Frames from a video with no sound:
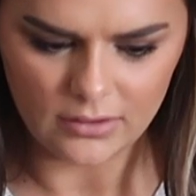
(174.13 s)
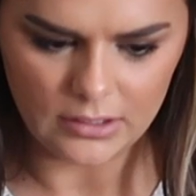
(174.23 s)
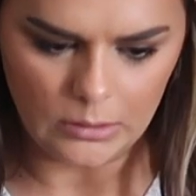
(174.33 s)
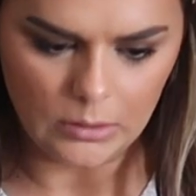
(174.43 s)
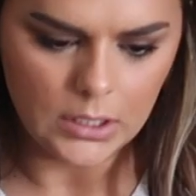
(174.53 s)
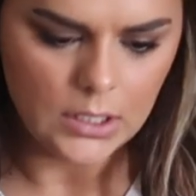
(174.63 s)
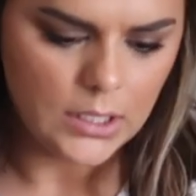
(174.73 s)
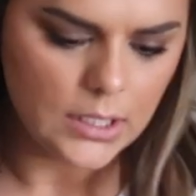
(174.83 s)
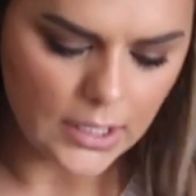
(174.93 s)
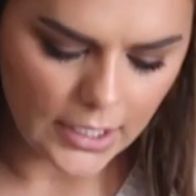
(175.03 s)
little
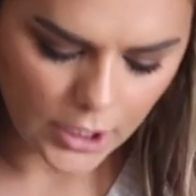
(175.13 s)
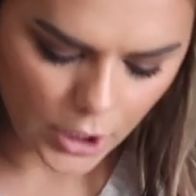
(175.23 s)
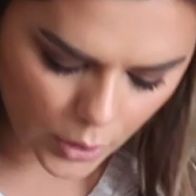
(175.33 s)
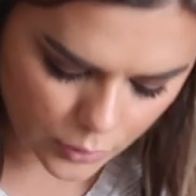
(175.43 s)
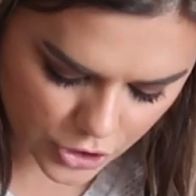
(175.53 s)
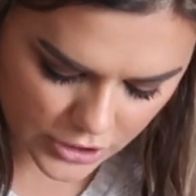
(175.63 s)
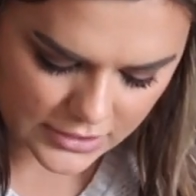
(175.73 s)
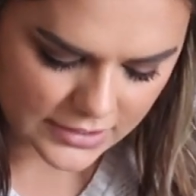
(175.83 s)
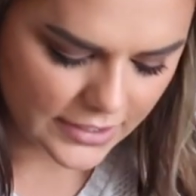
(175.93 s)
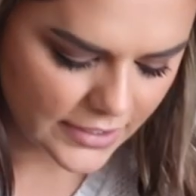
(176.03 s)
oh
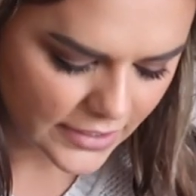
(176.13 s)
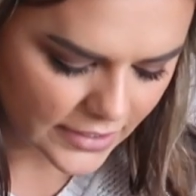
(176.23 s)
geez. I